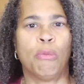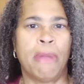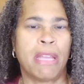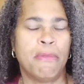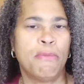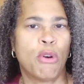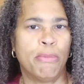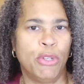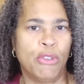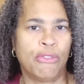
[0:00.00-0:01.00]
will make me more
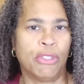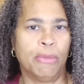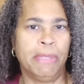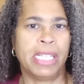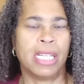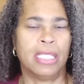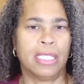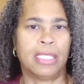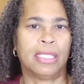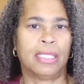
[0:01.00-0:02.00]
beautiful
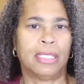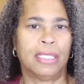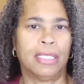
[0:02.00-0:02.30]
because